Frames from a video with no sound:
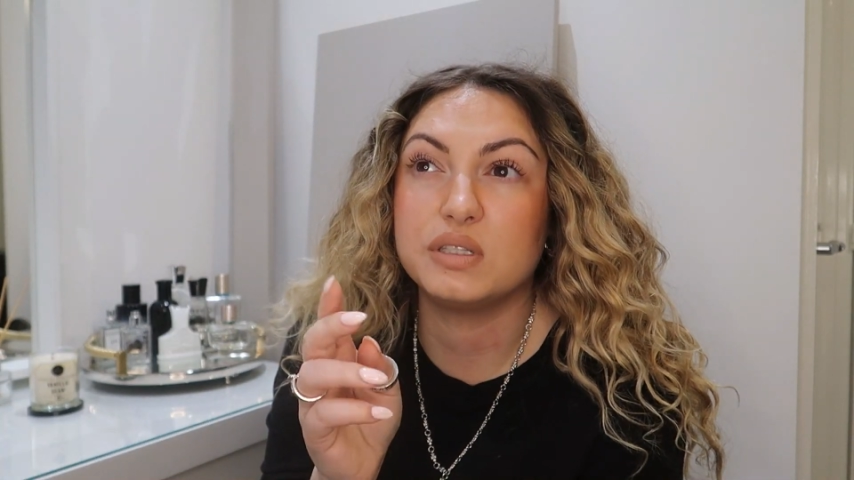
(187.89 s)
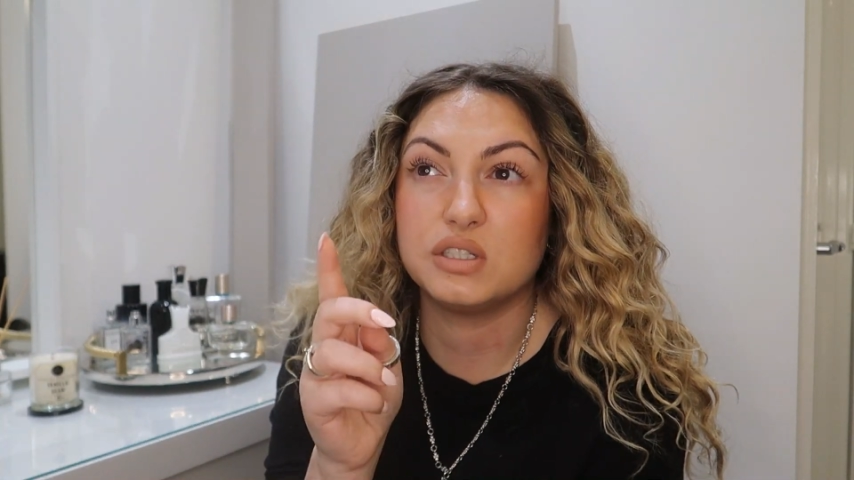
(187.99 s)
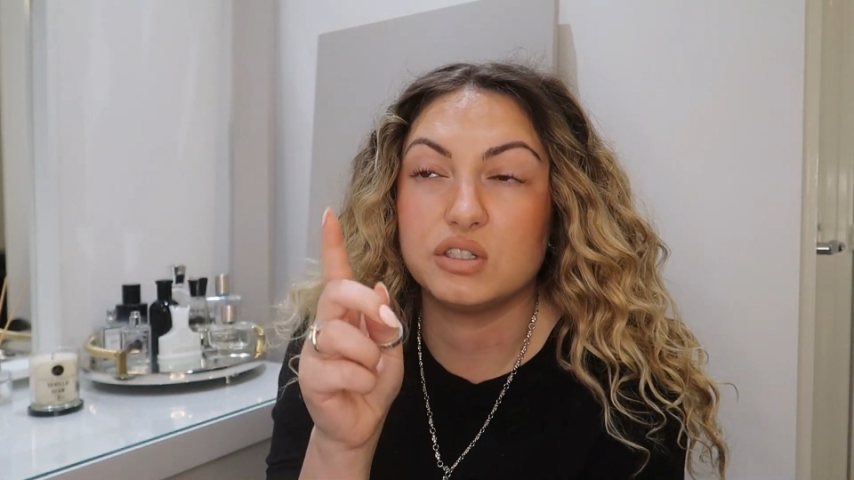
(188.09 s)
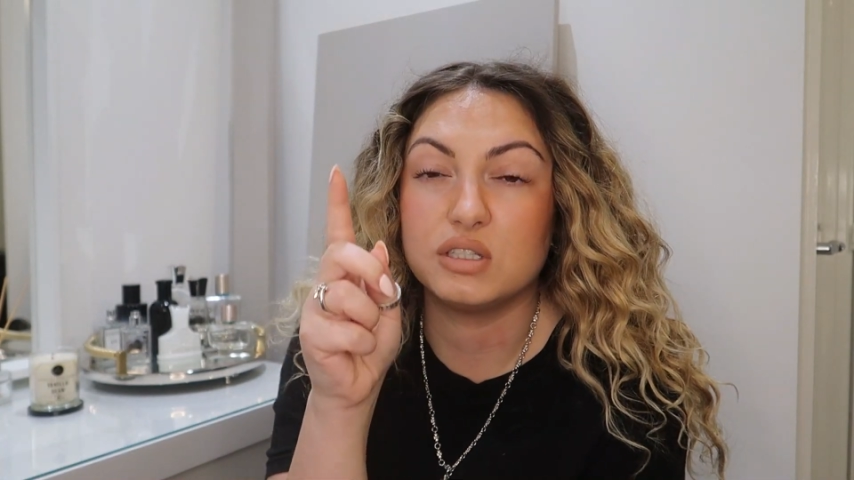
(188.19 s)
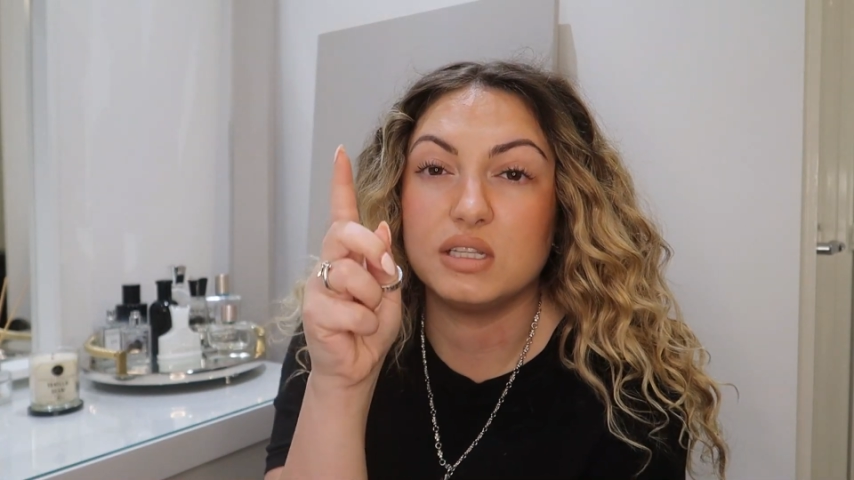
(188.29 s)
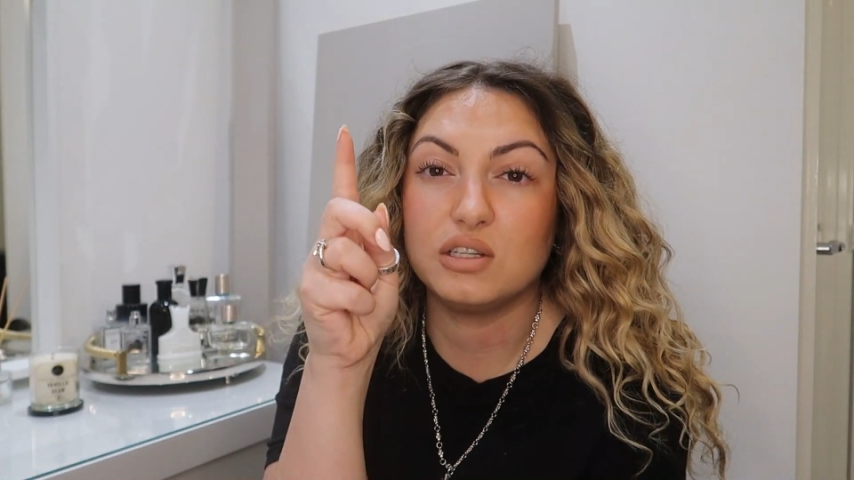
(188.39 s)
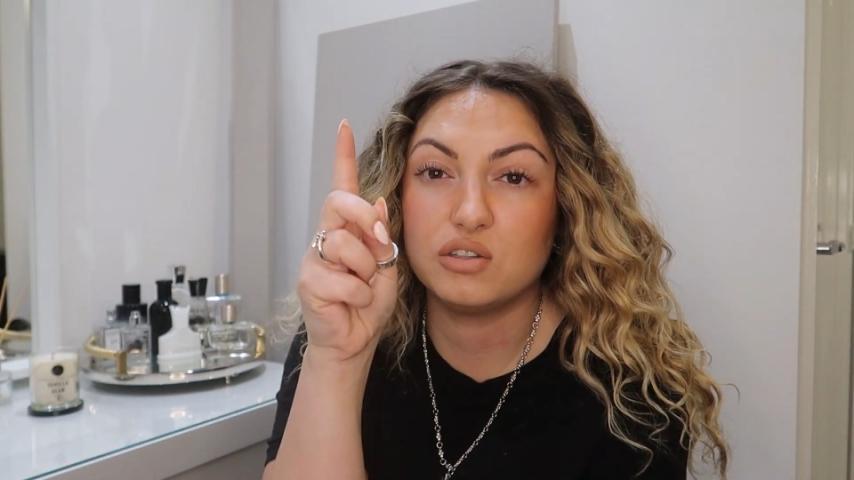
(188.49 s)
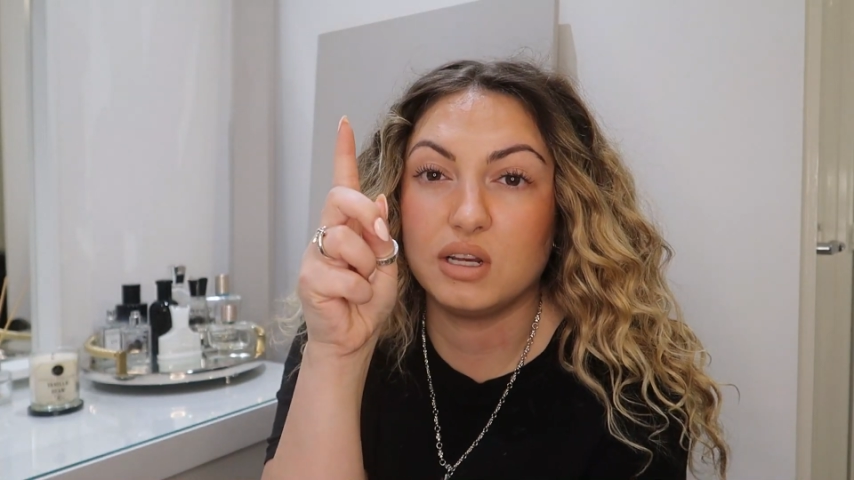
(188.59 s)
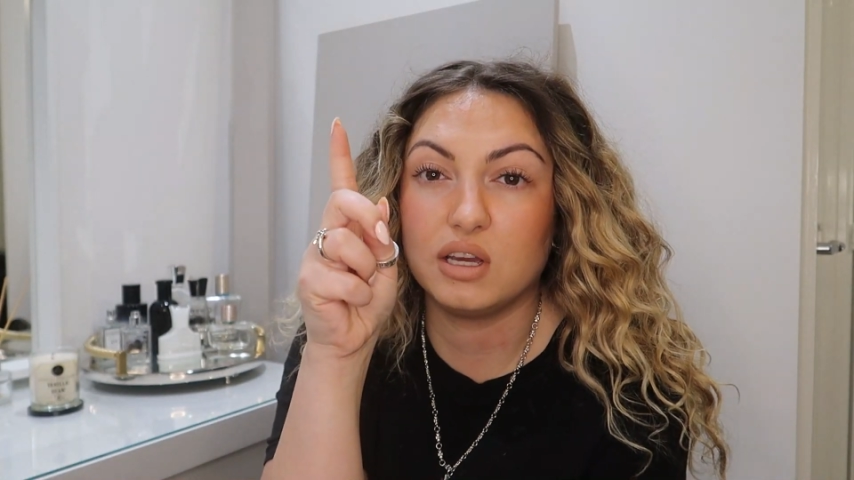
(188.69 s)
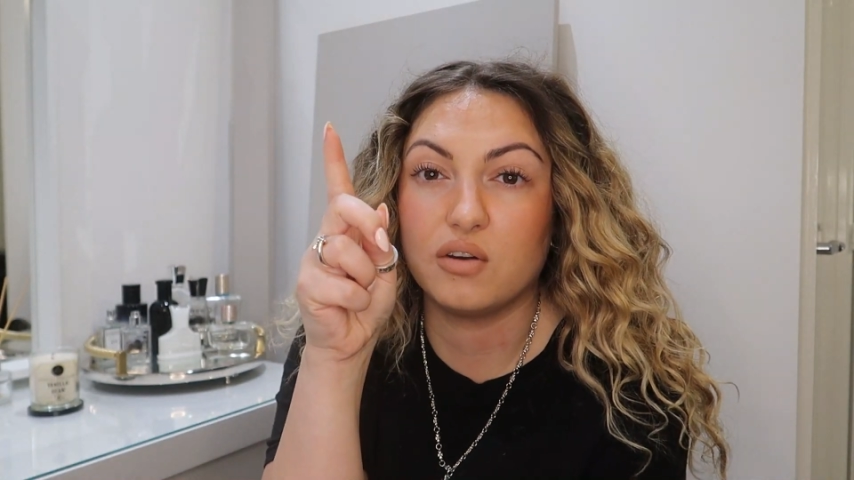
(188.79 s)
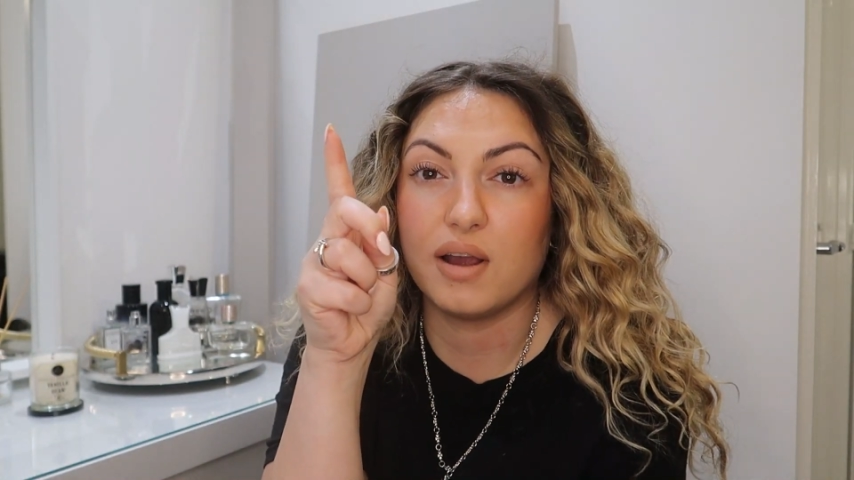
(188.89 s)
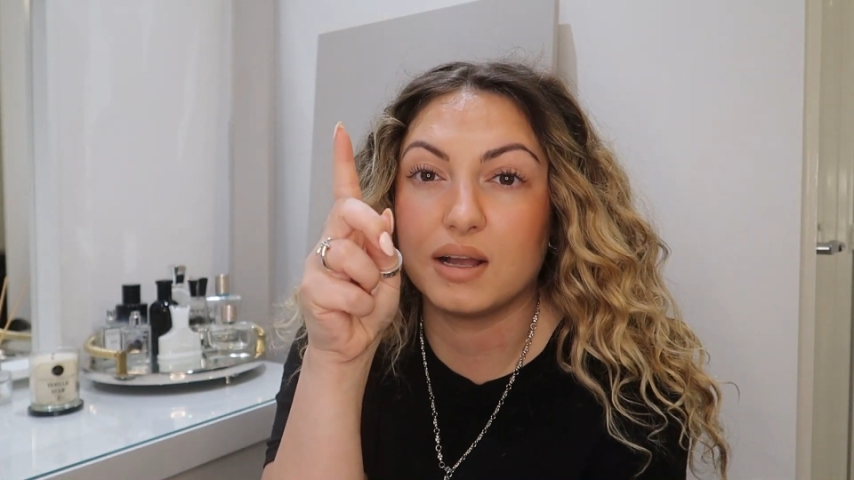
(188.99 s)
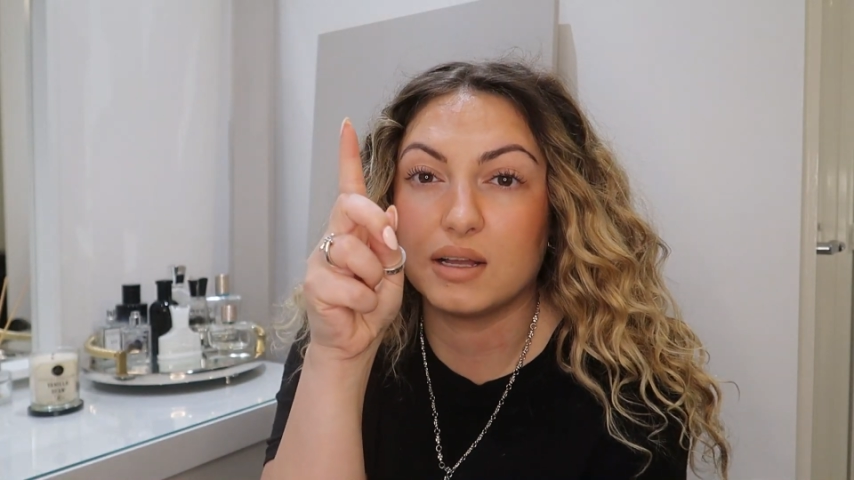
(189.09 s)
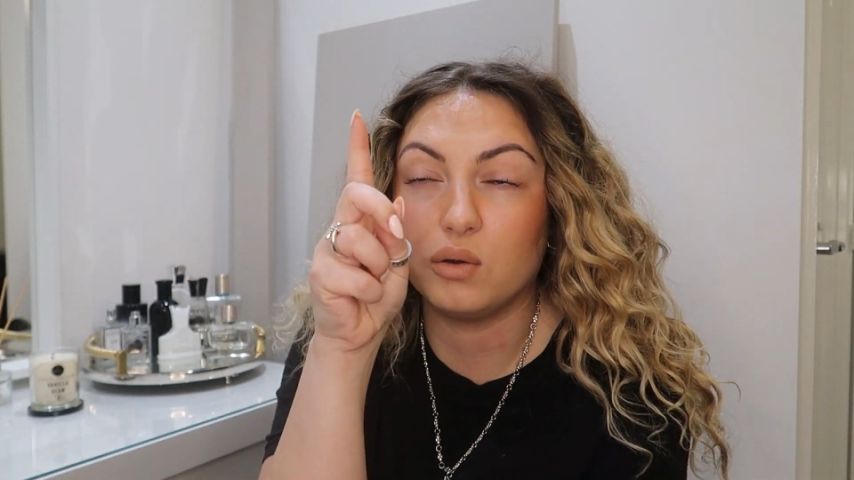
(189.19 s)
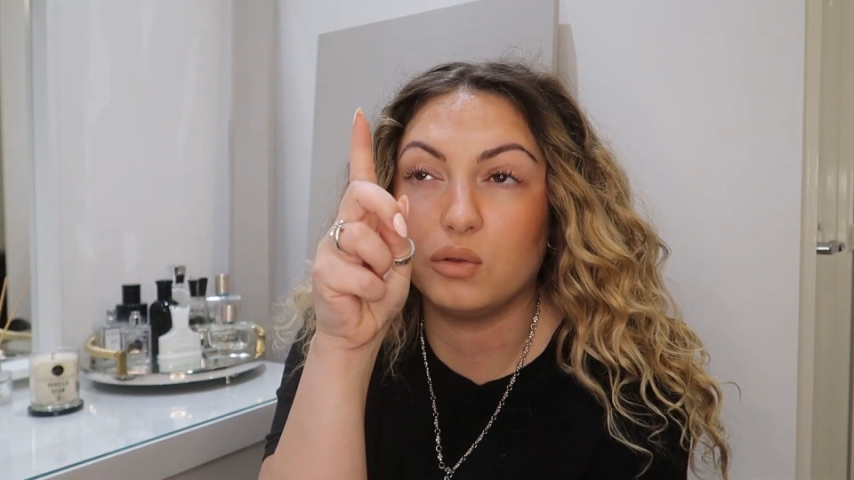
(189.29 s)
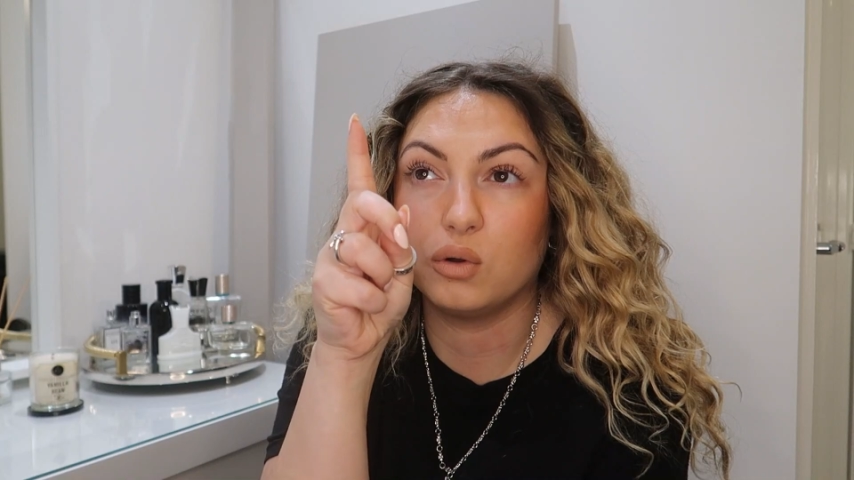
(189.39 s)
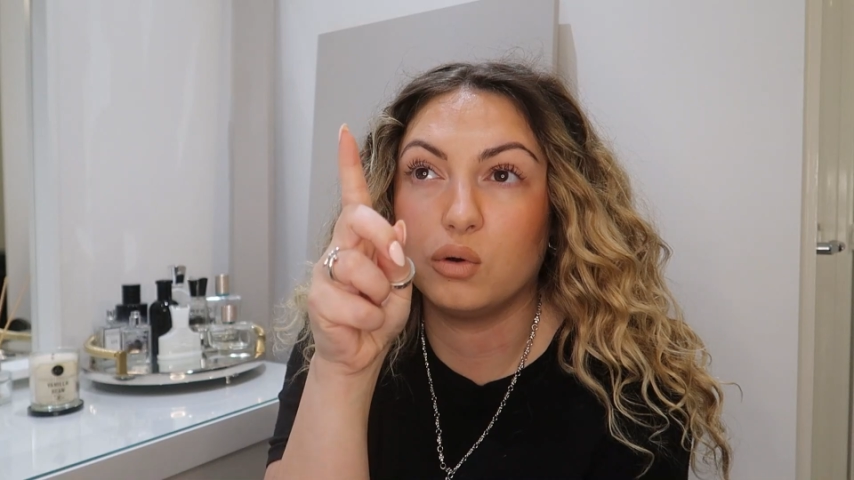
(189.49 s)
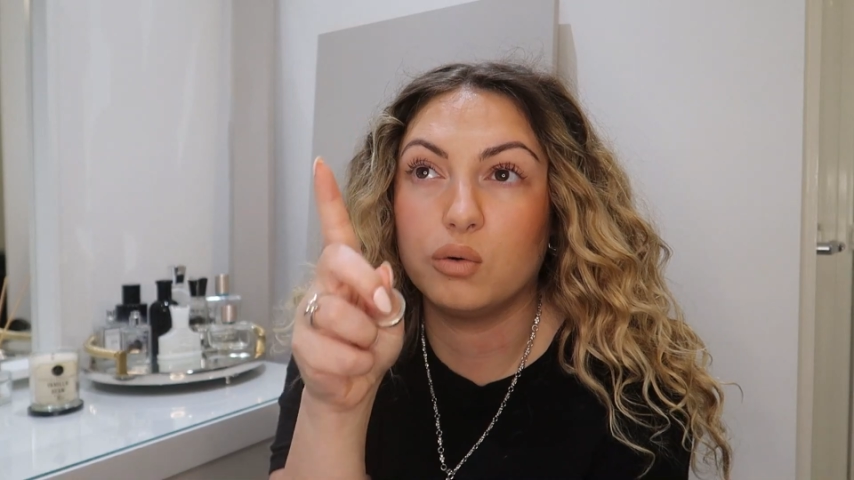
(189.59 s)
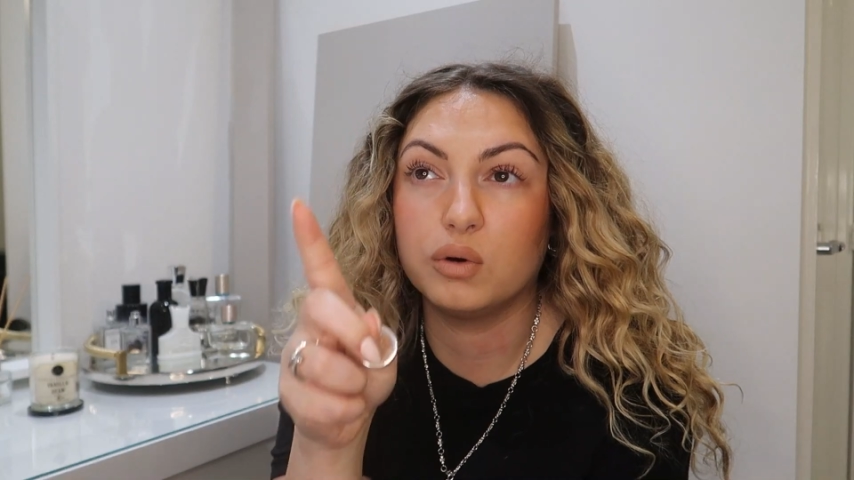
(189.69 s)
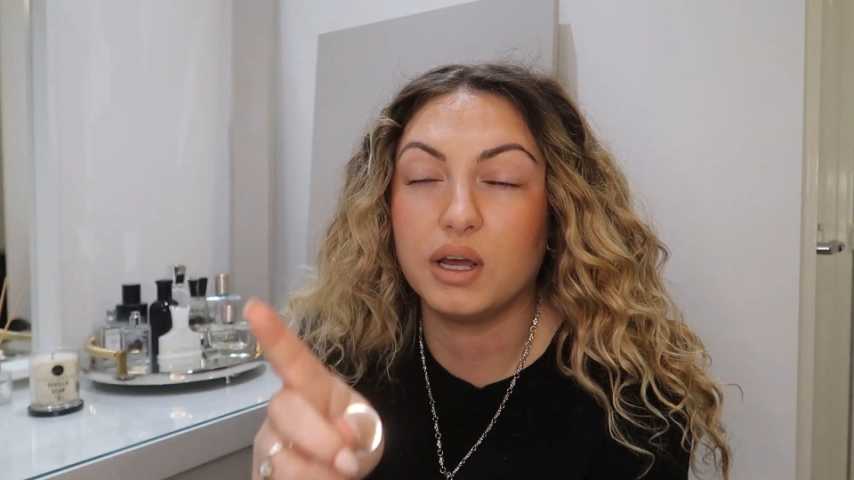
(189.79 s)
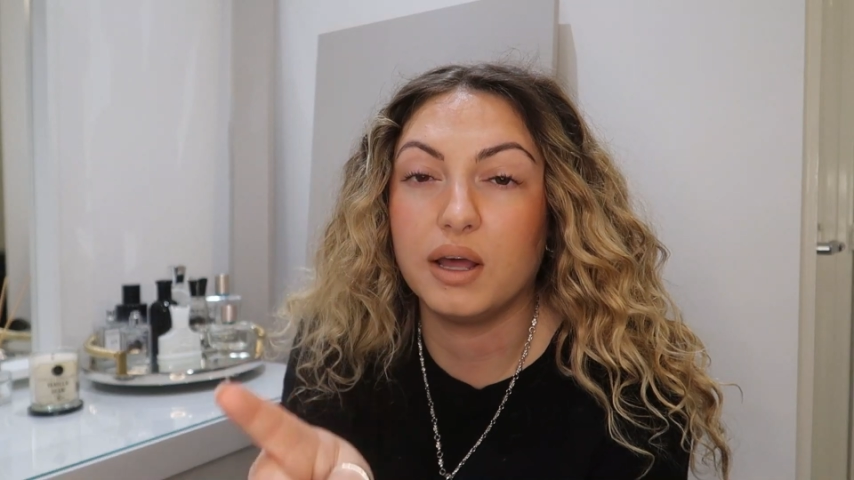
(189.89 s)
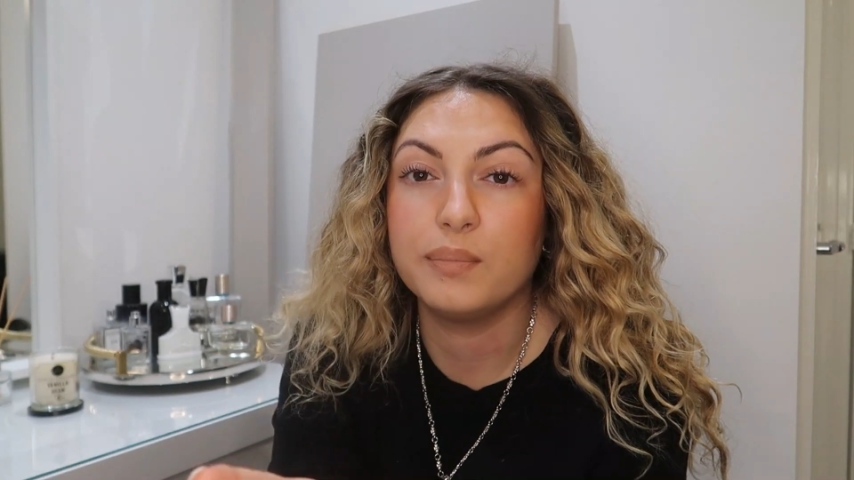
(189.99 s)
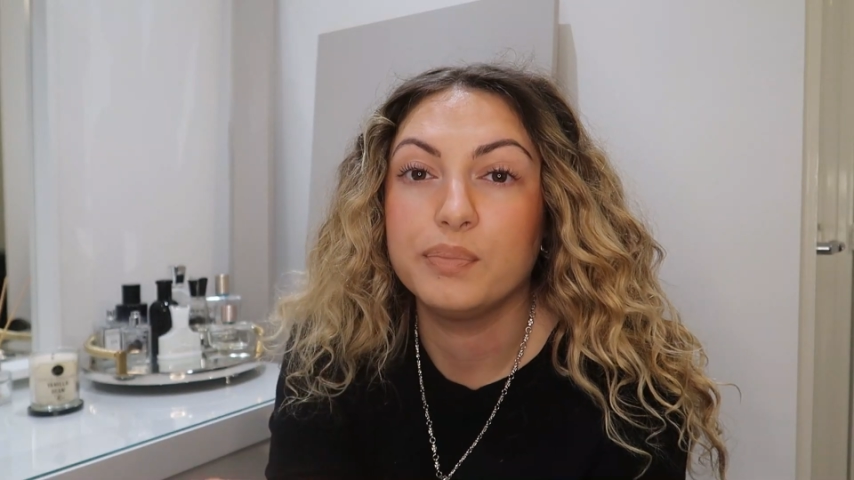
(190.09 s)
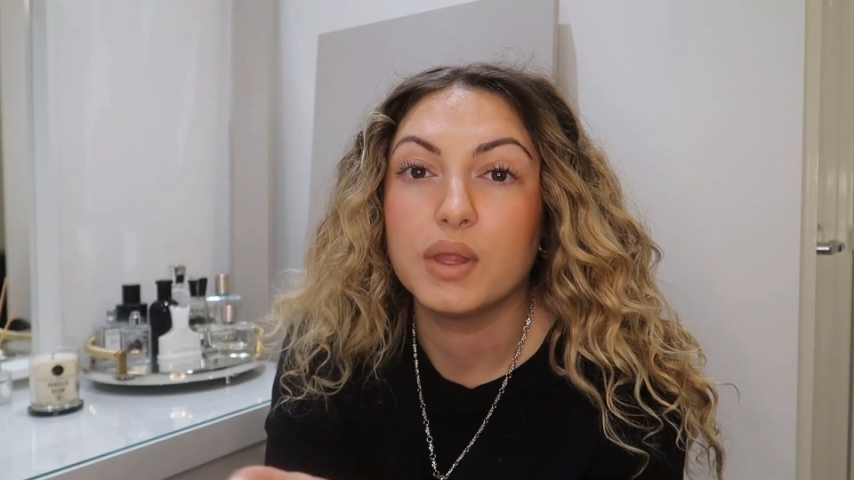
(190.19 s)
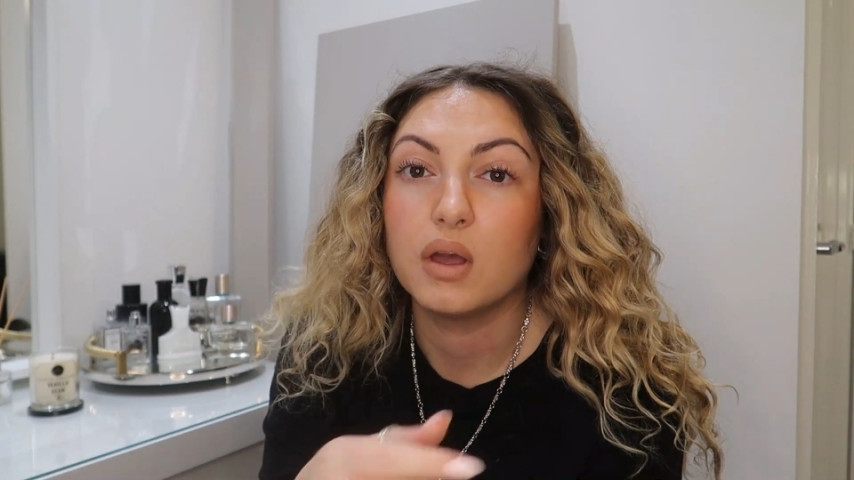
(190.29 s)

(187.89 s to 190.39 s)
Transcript: it's just literally a crack on the corner.